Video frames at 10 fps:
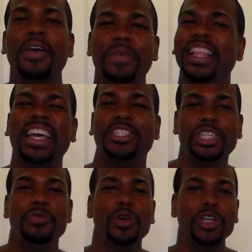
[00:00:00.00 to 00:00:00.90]
You know what I mean?
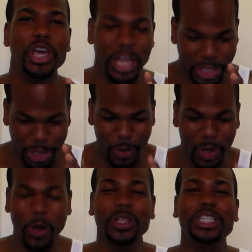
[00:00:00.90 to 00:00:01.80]
Like she would. She
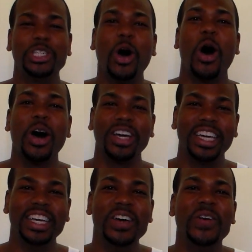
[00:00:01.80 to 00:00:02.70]
would only
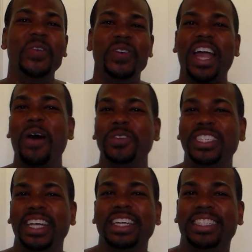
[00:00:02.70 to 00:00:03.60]
talk when I
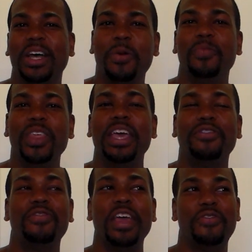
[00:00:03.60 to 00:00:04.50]
would say something,
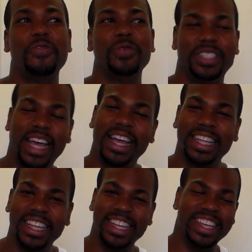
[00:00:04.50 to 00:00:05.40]
if, if it was
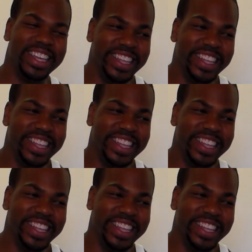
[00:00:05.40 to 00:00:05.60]
that,